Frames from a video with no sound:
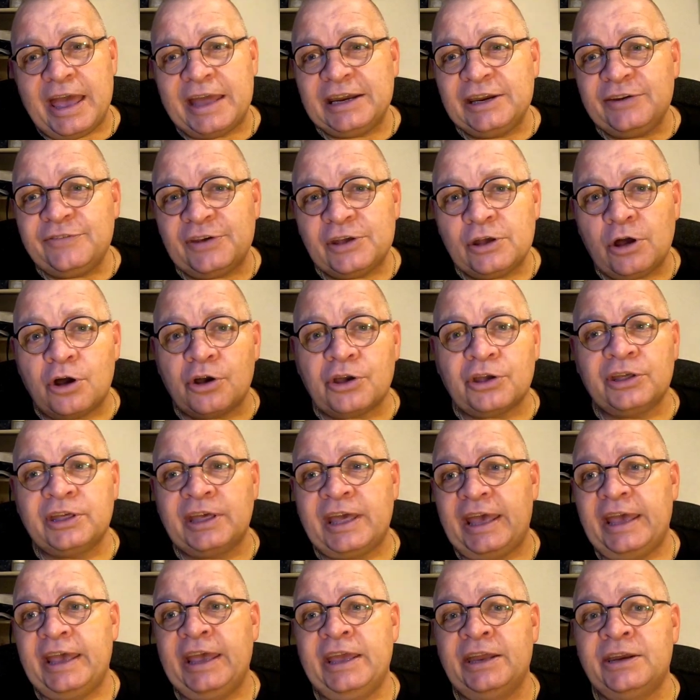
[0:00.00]
anything I can
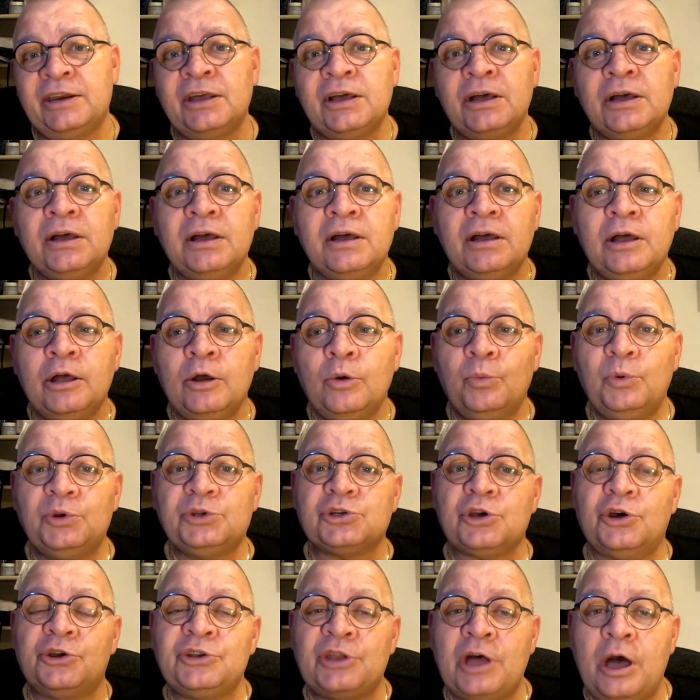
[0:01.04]
get in, which
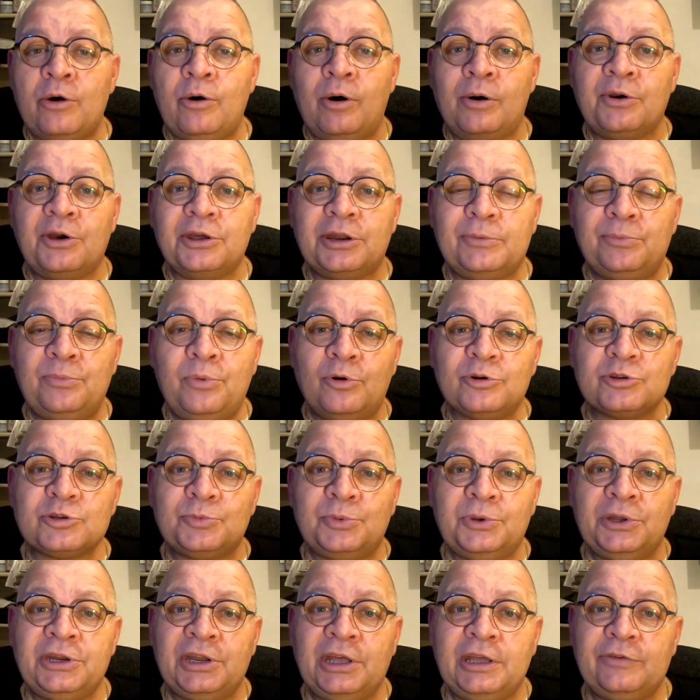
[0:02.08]
I know I'm going to
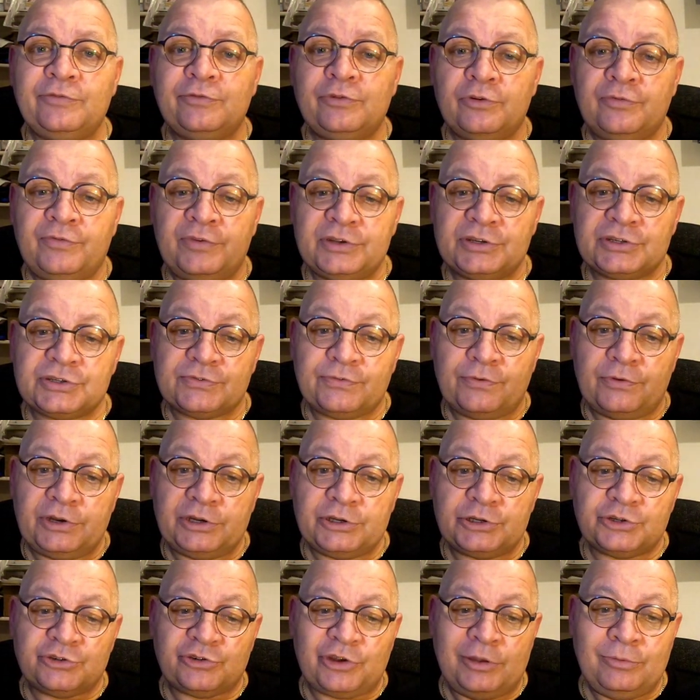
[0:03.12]
possibly need for this
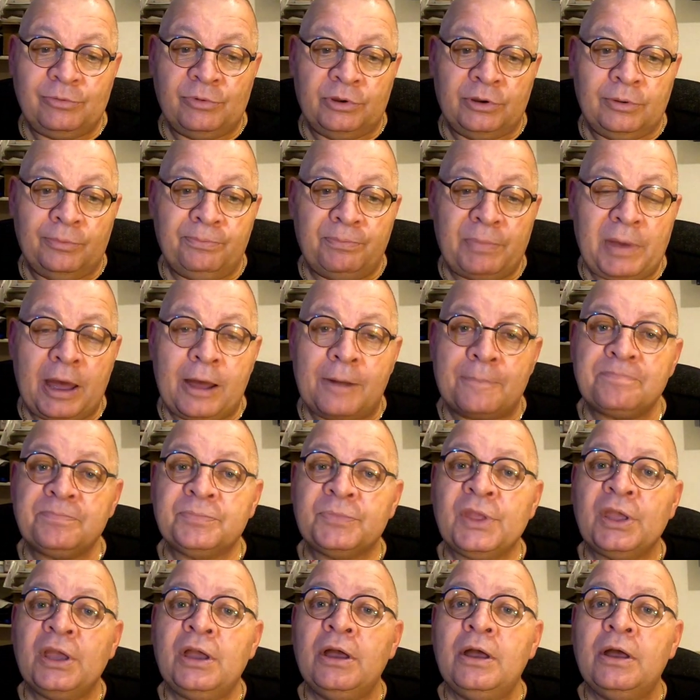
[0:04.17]
treatment. But
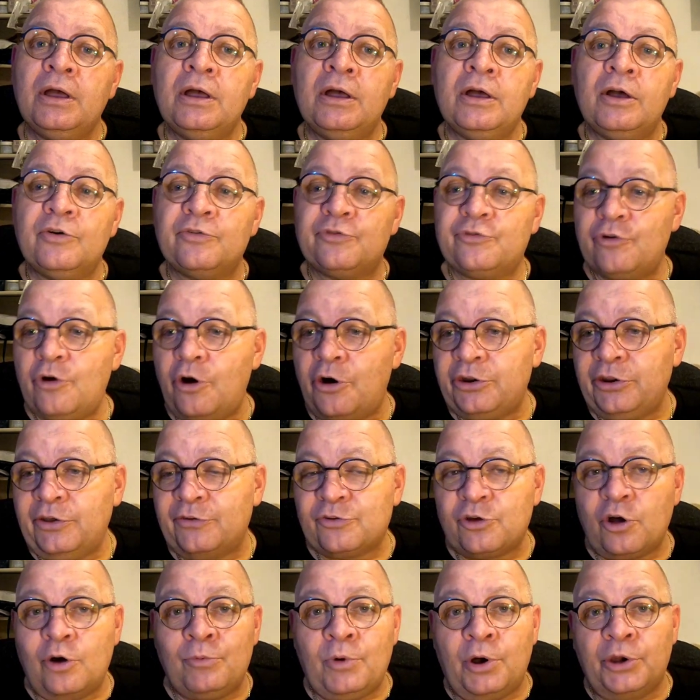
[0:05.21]
Friday
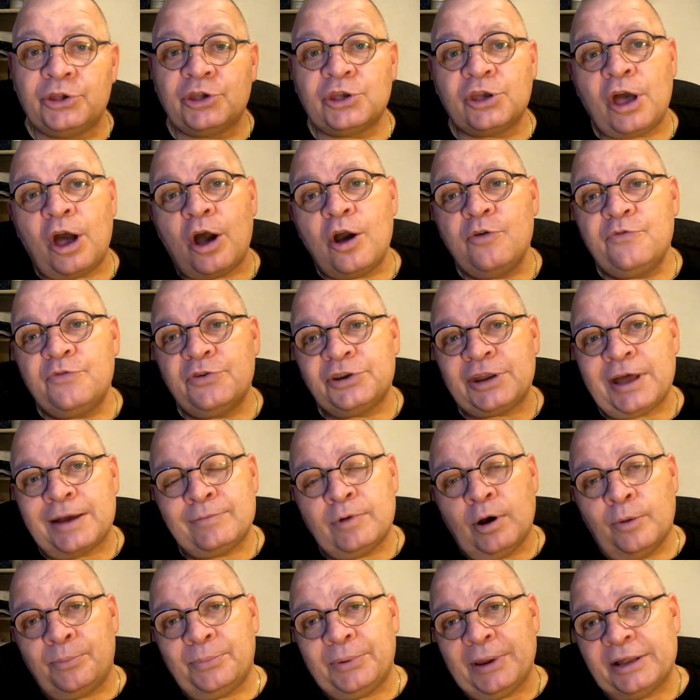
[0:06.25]
I've got my COVID and
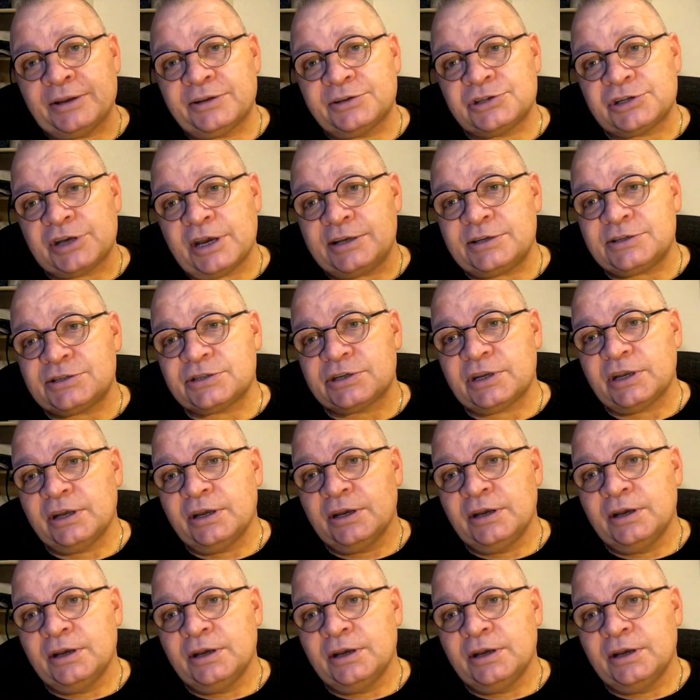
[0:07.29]
my blood test,